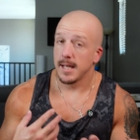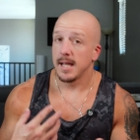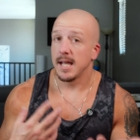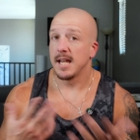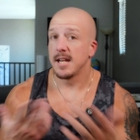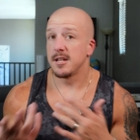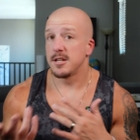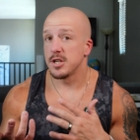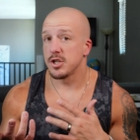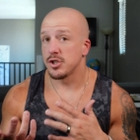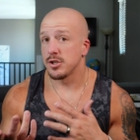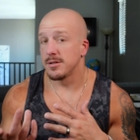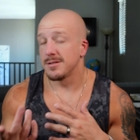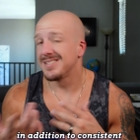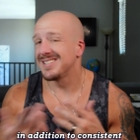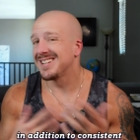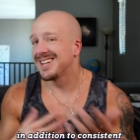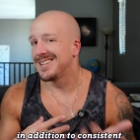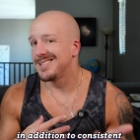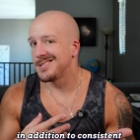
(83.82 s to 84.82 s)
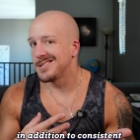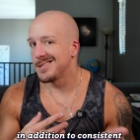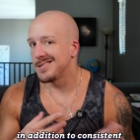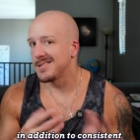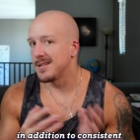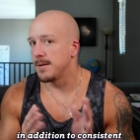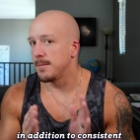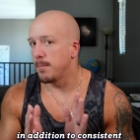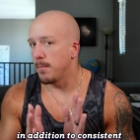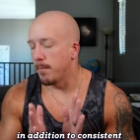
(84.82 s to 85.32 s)
in addition to
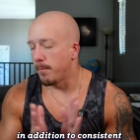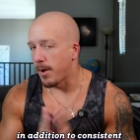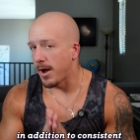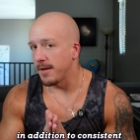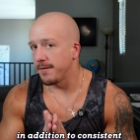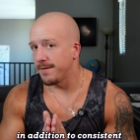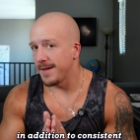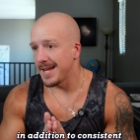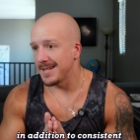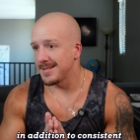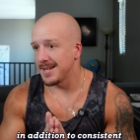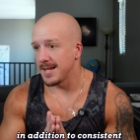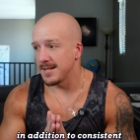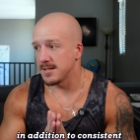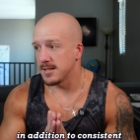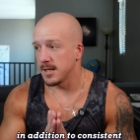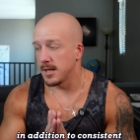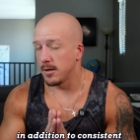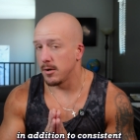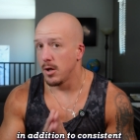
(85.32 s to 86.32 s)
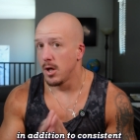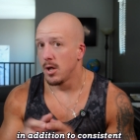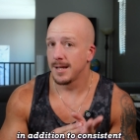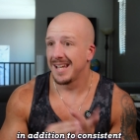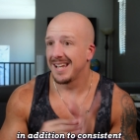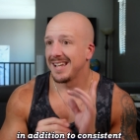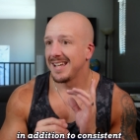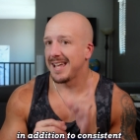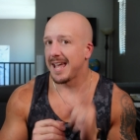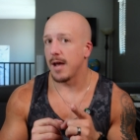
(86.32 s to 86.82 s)
consistent body fat testing.
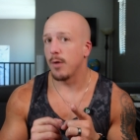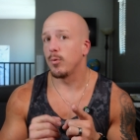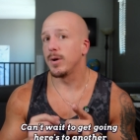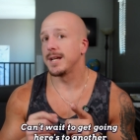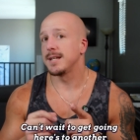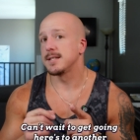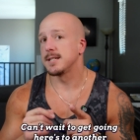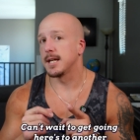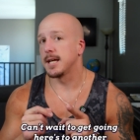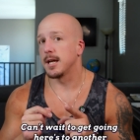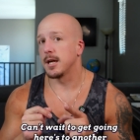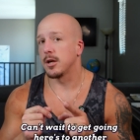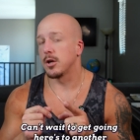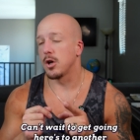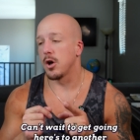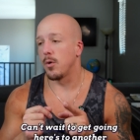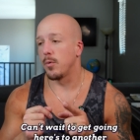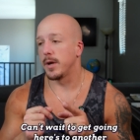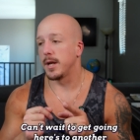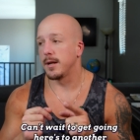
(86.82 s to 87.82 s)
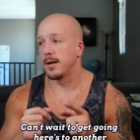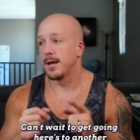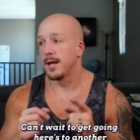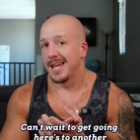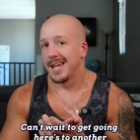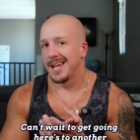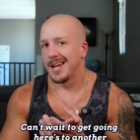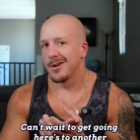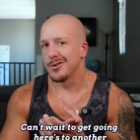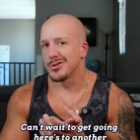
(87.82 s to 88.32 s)
Can't wait to get going.
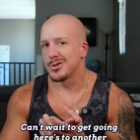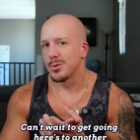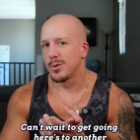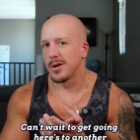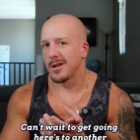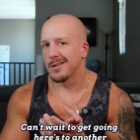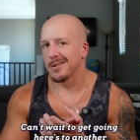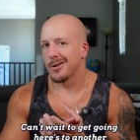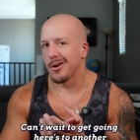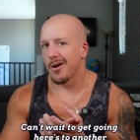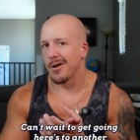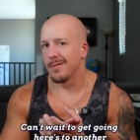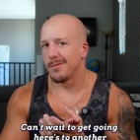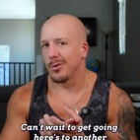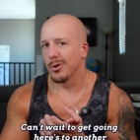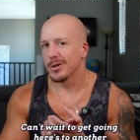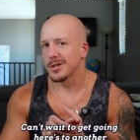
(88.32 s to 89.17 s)
Here's to another carnivore